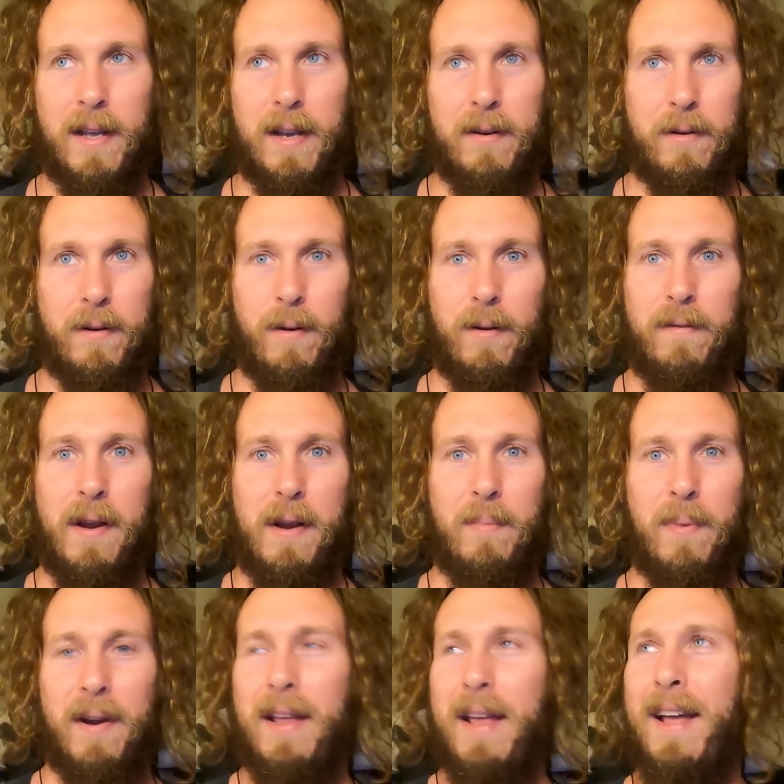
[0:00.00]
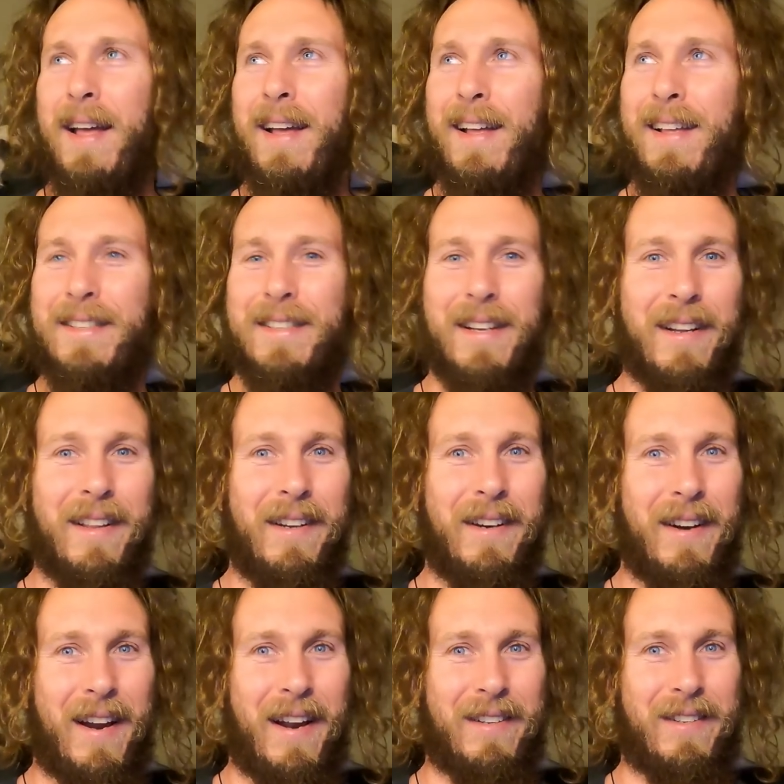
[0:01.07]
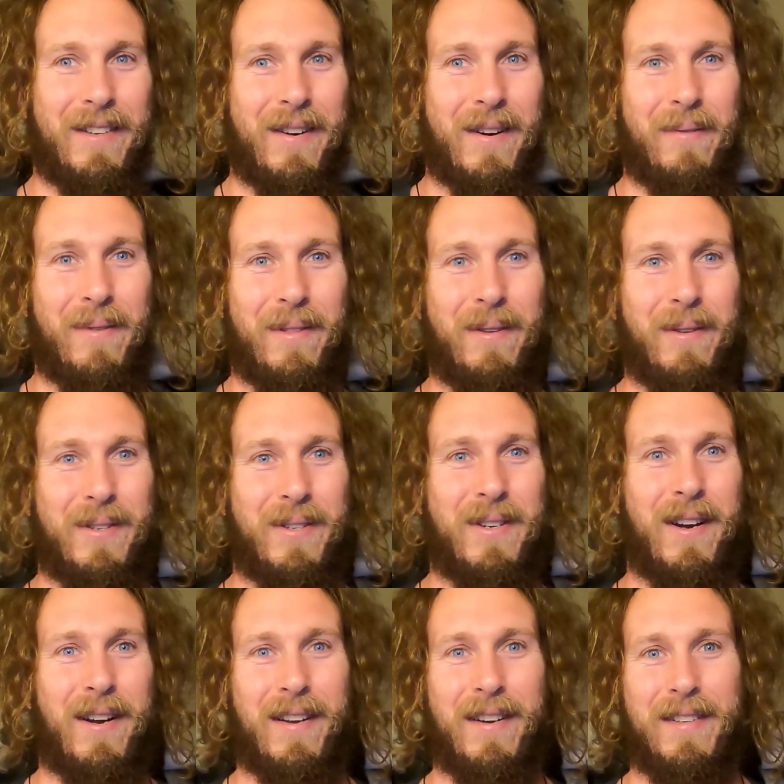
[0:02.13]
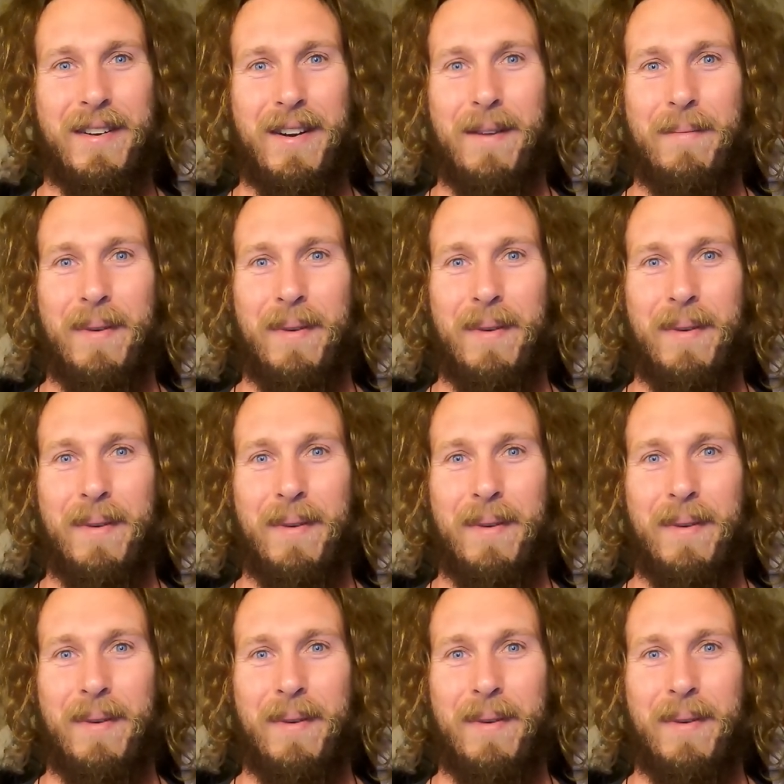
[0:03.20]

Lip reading: I don't know if anybody has a clear answer on what those chakras are,